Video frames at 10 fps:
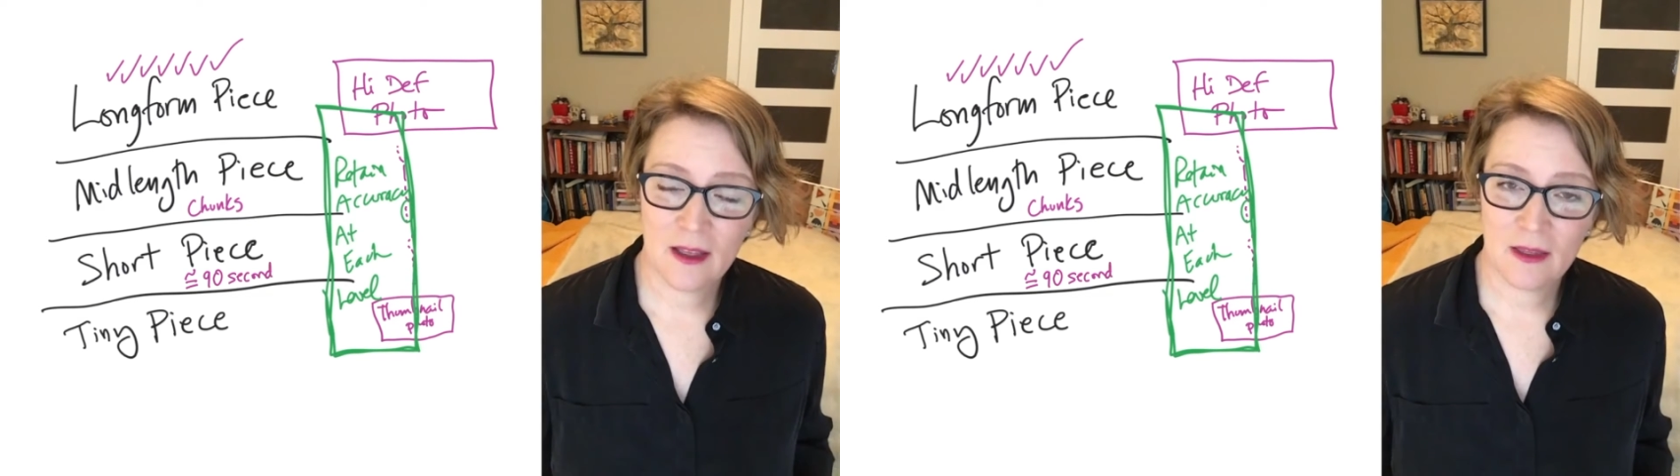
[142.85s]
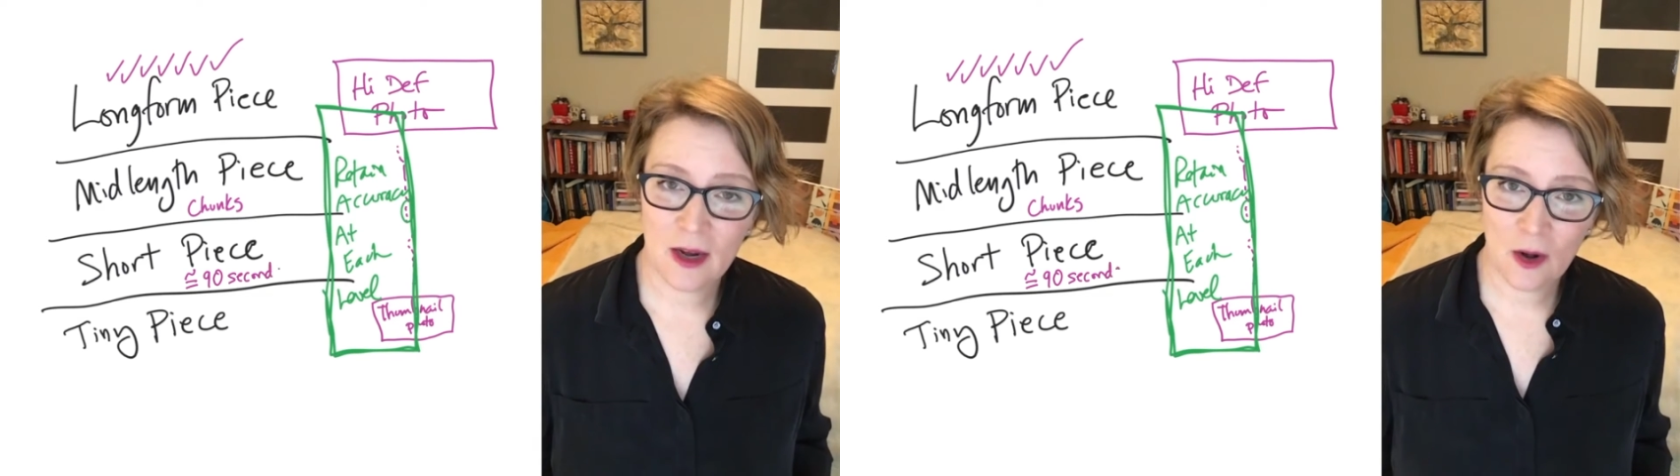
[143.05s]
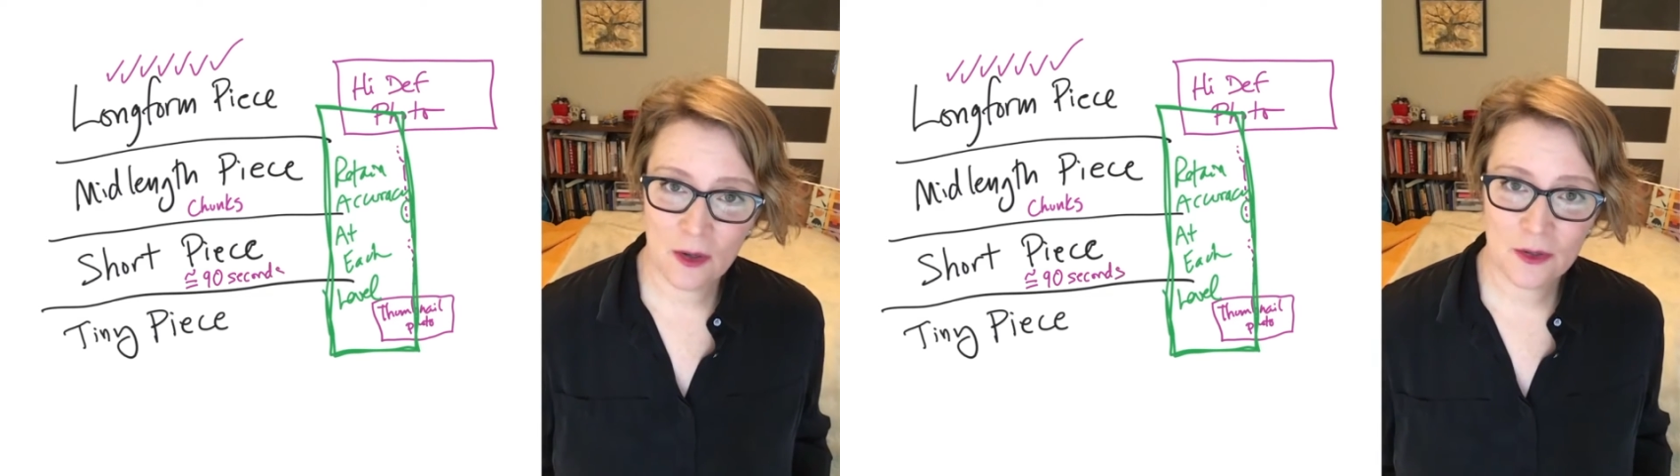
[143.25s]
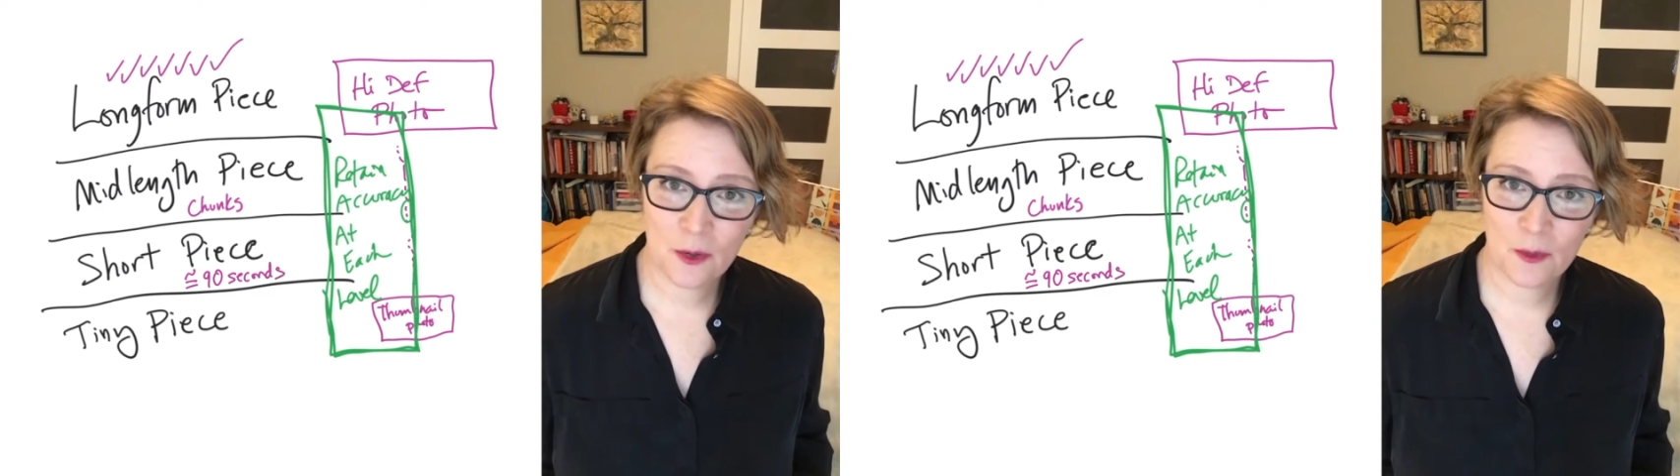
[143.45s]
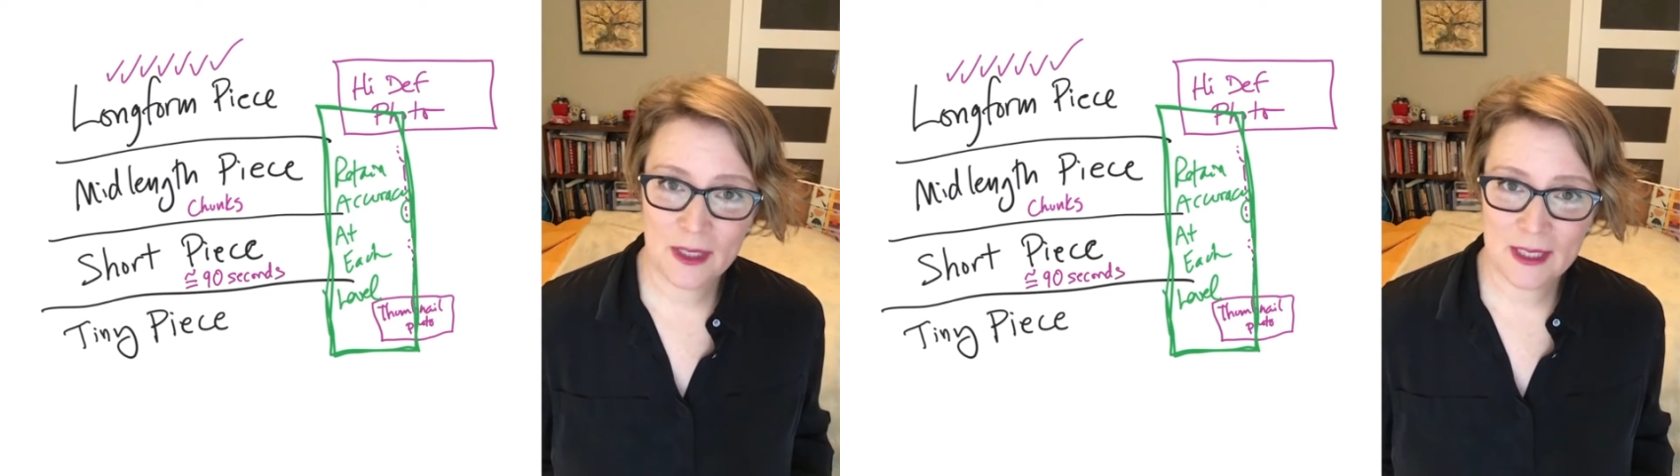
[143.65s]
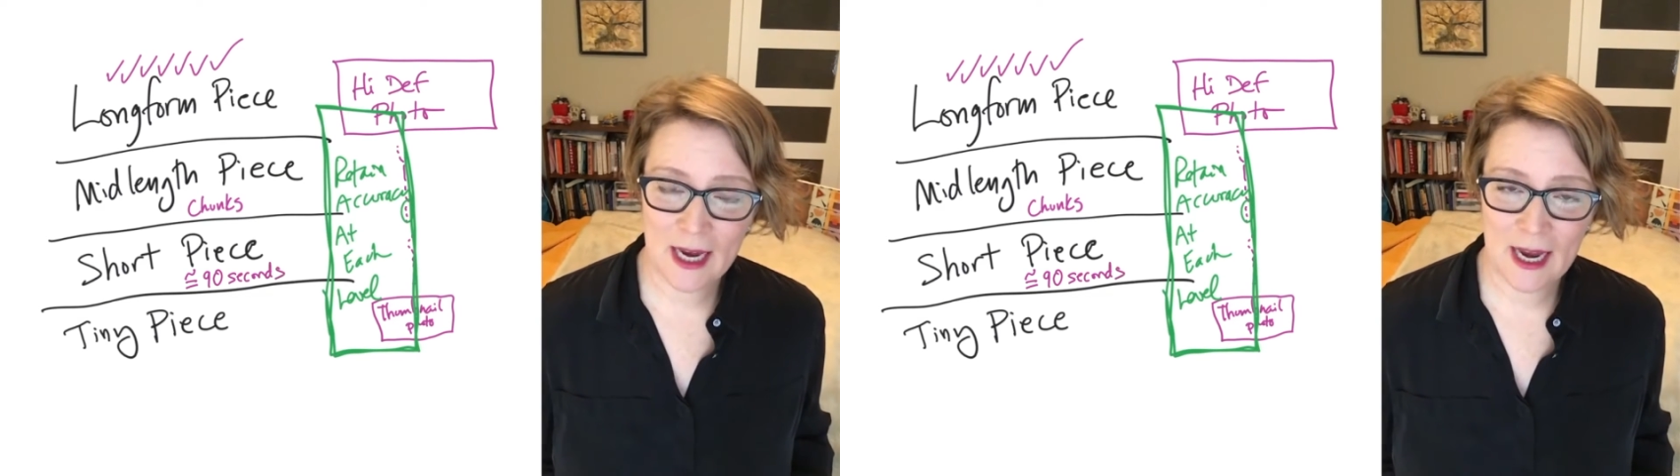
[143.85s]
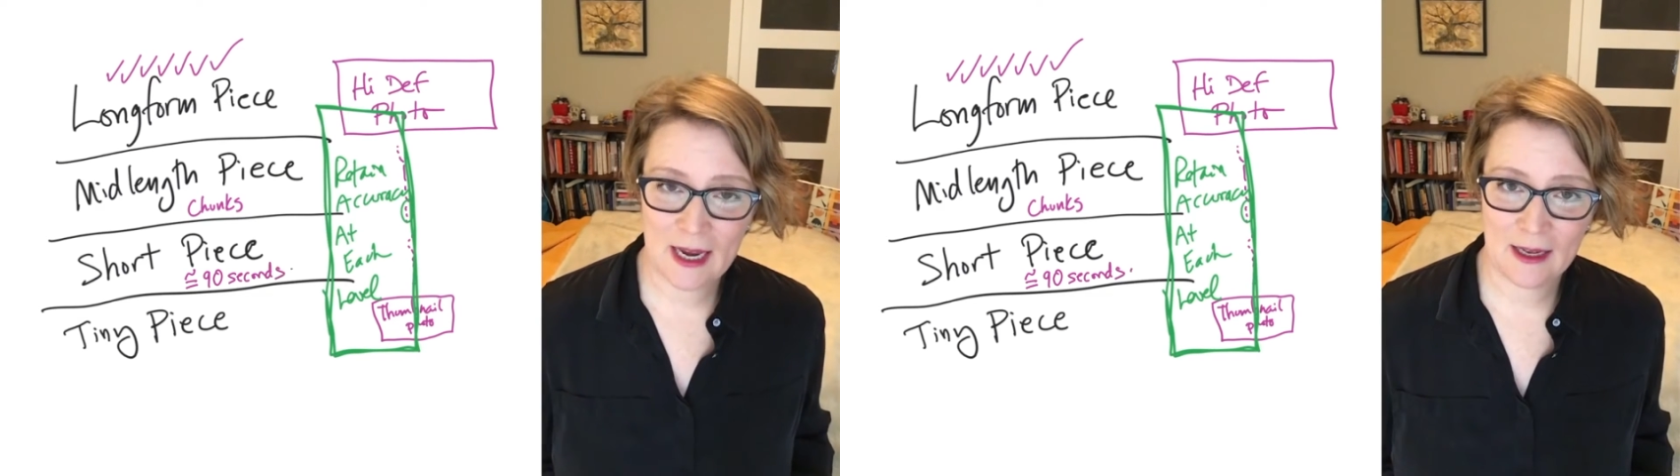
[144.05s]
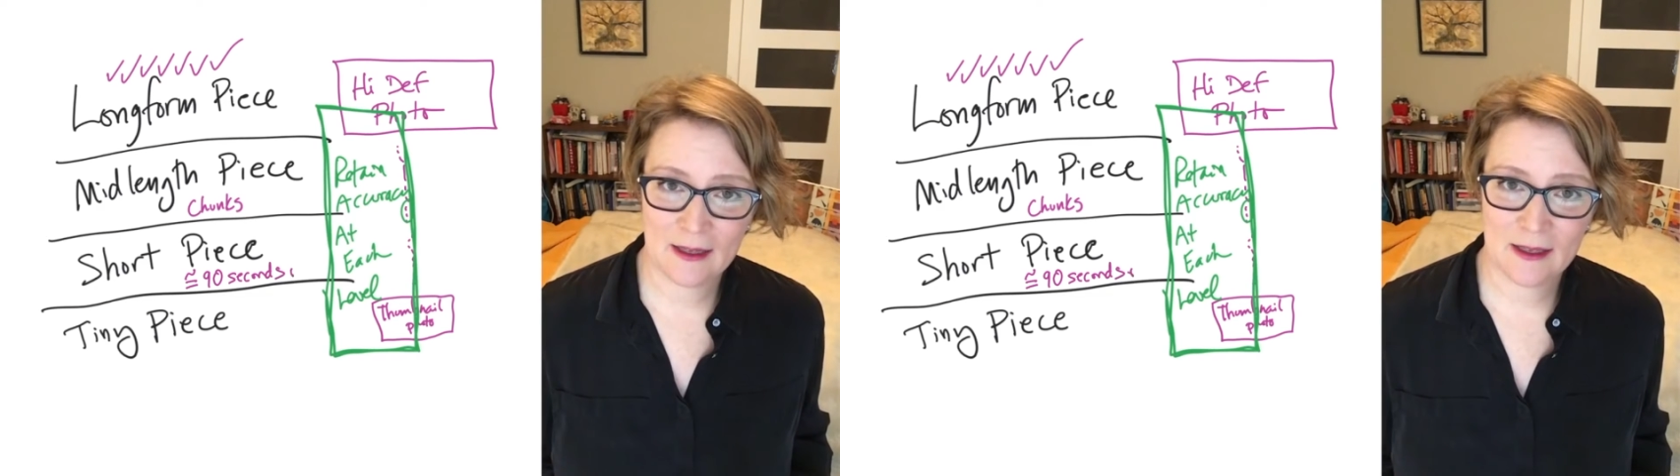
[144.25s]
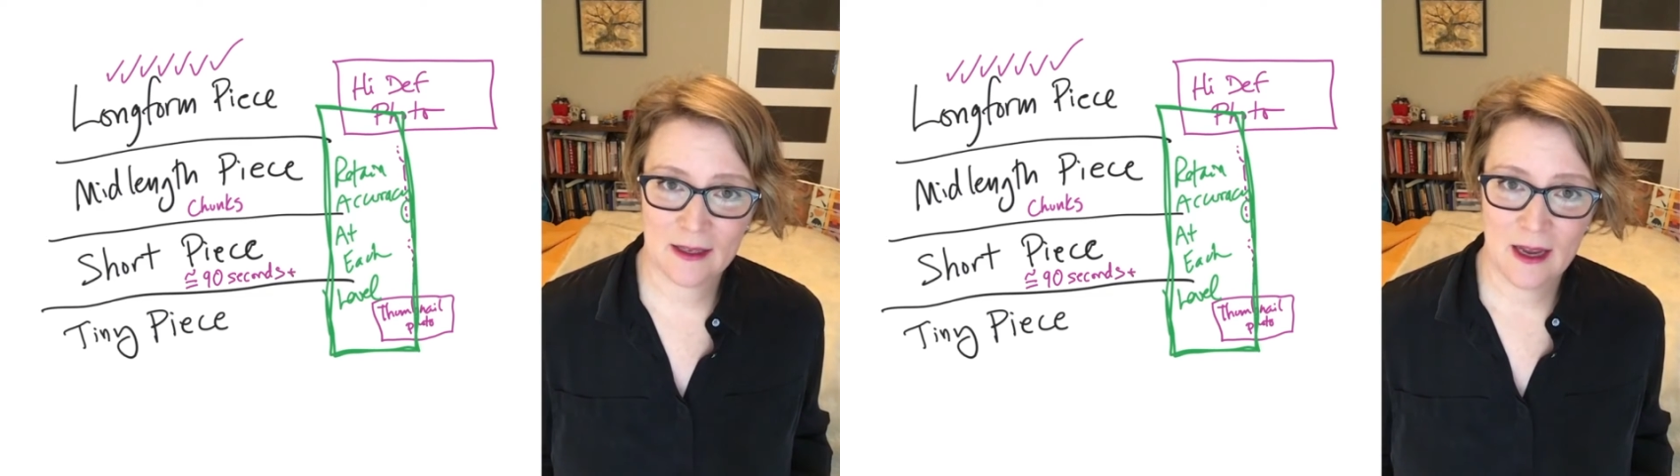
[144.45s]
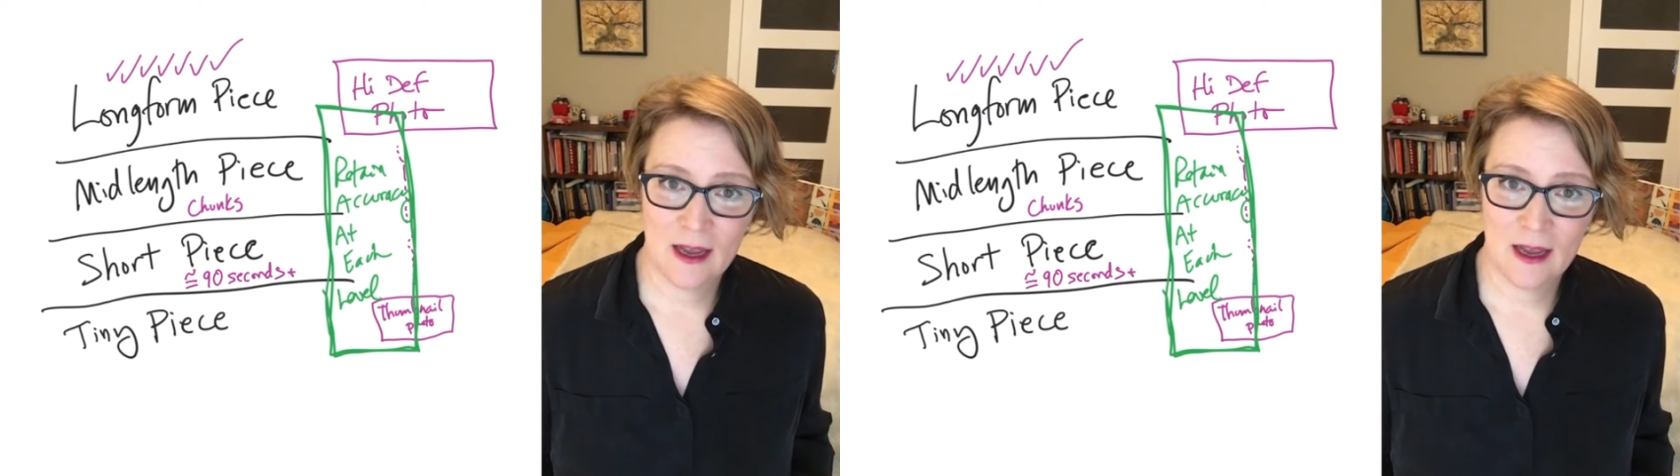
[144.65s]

that also retains